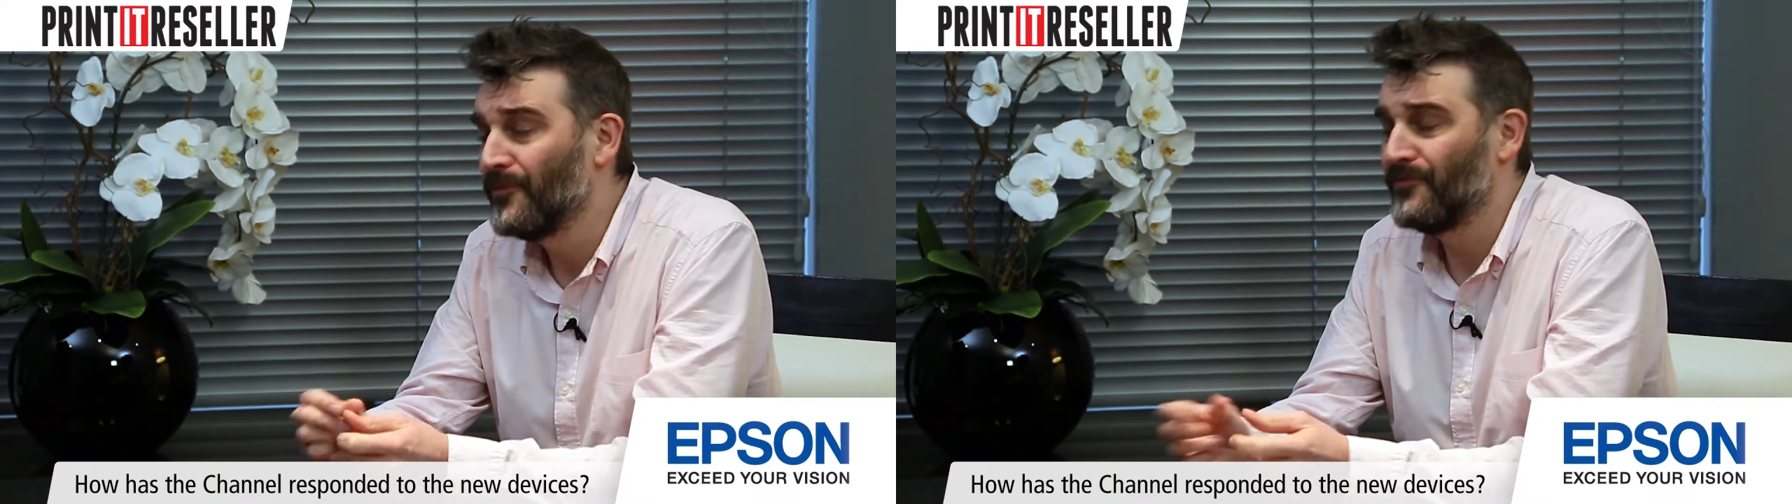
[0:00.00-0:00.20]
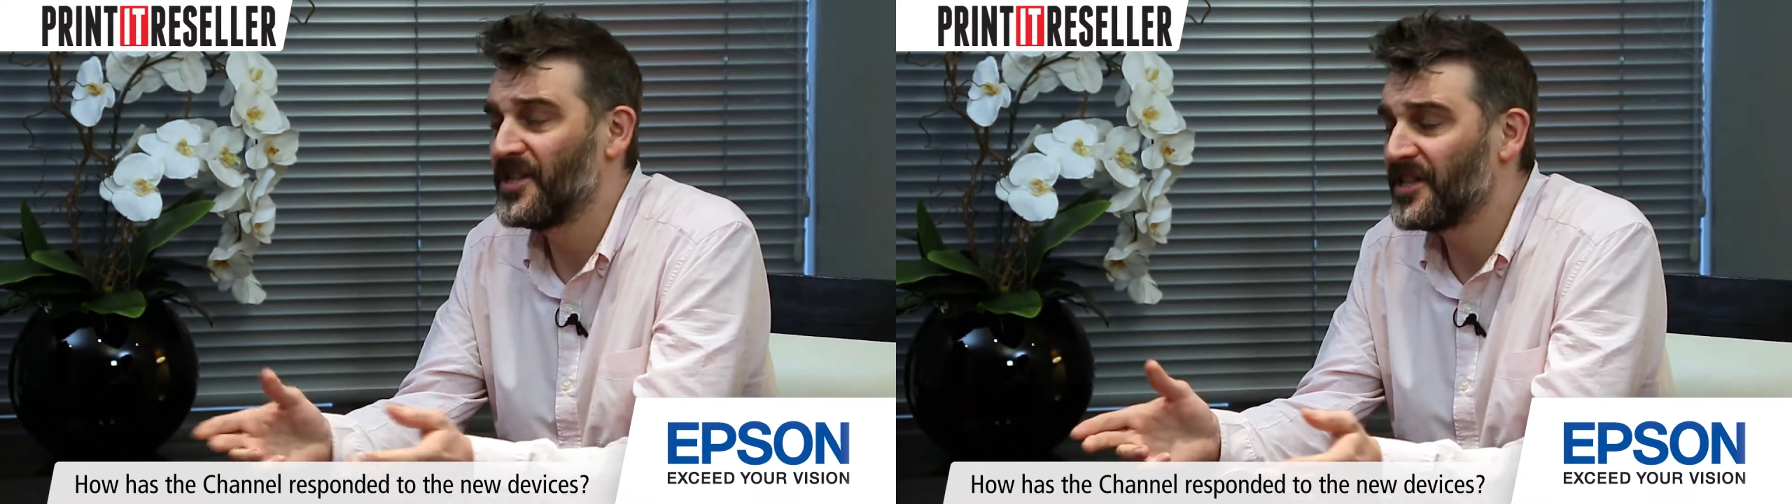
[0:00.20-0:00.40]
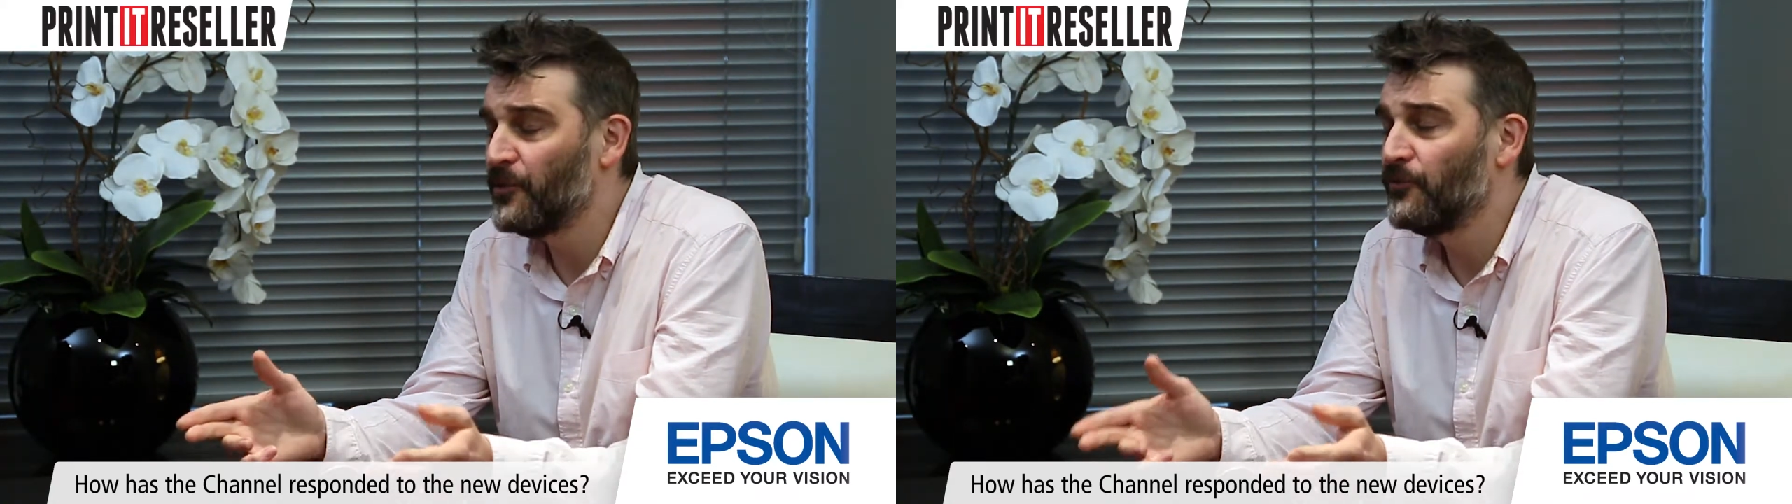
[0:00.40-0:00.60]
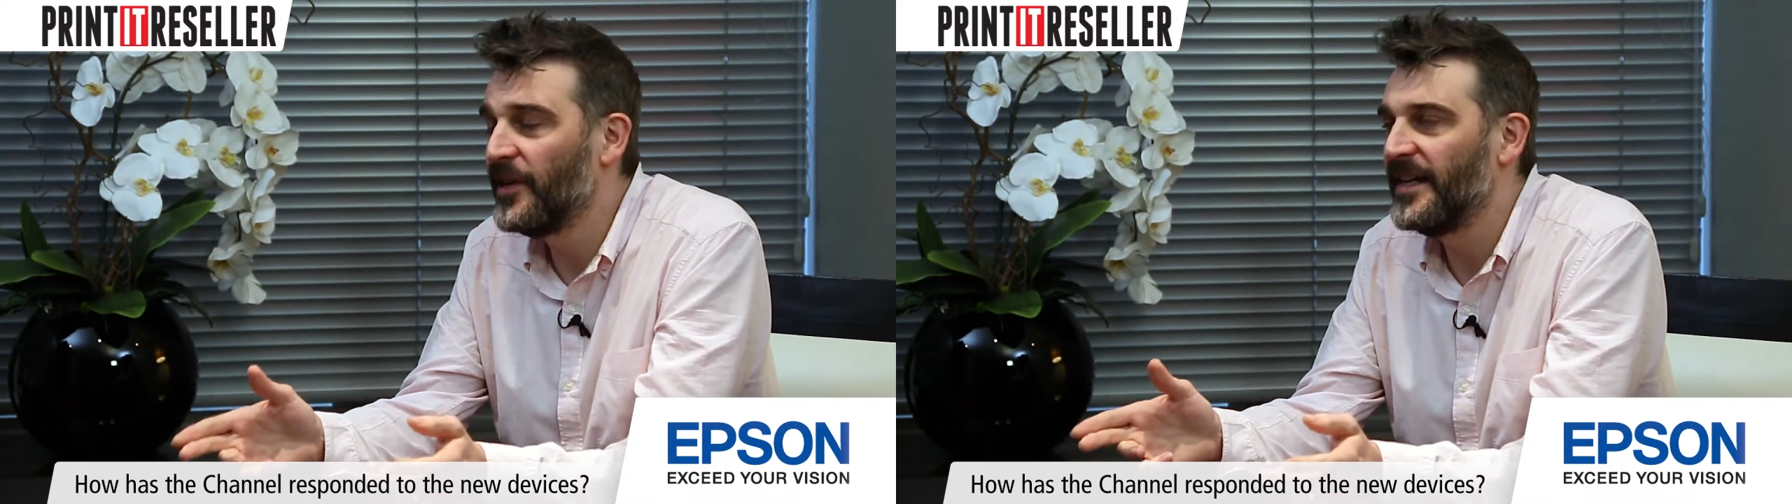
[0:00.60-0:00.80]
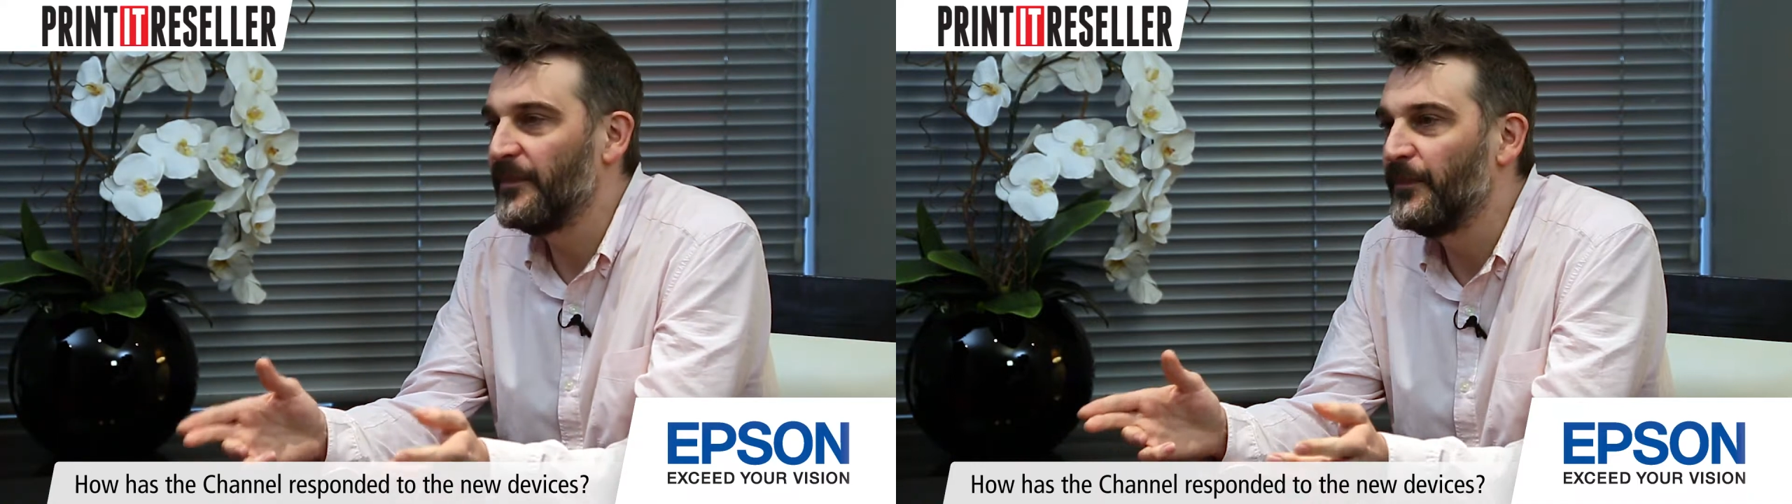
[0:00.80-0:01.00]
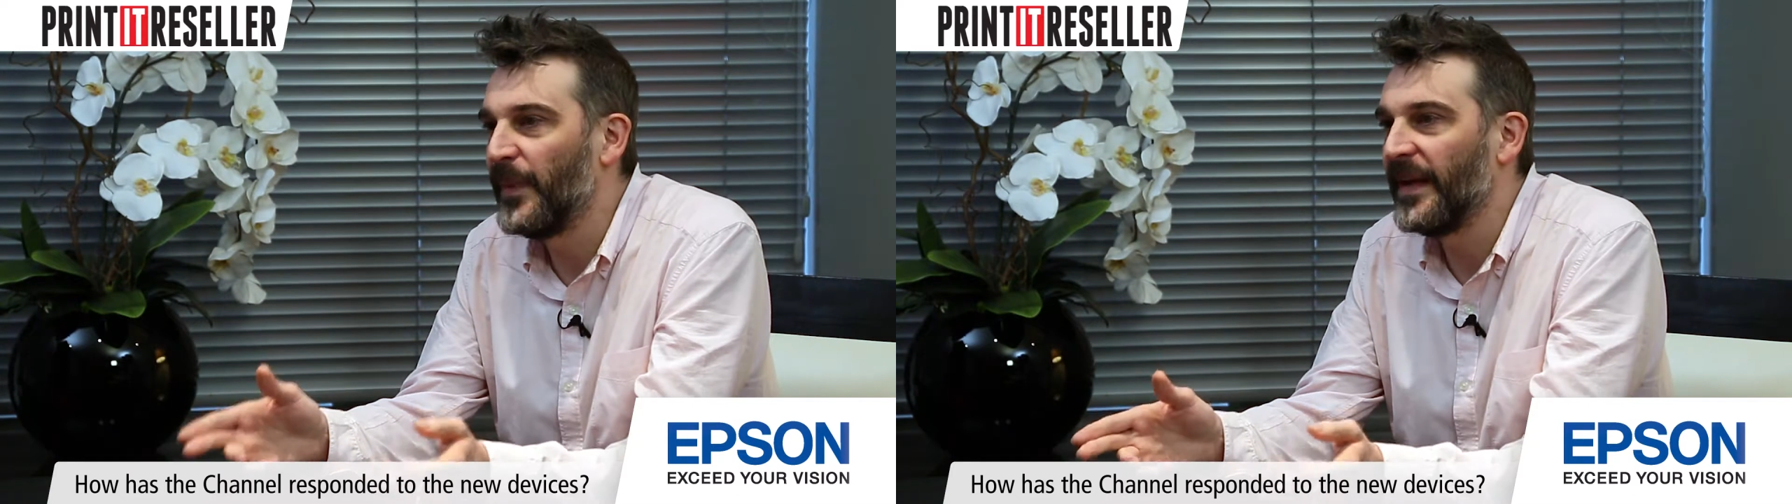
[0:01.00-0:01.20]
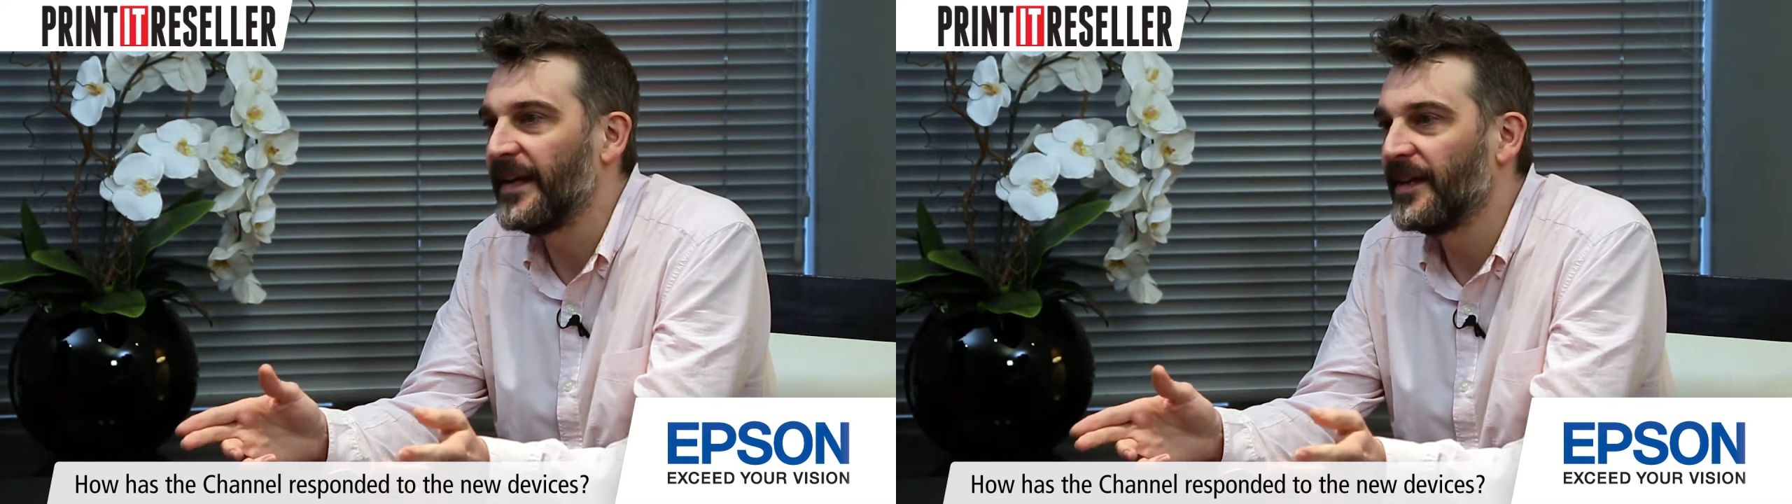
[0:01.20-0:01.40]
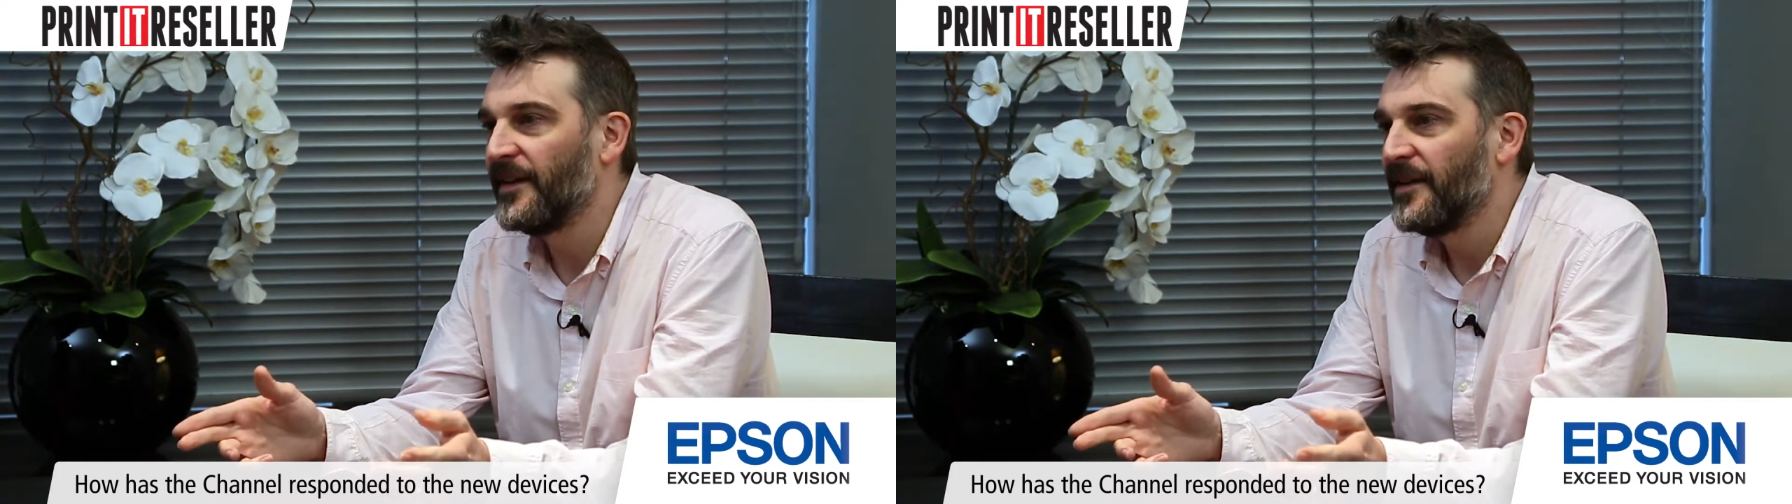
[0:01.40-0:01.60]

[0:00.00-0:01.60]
still really big,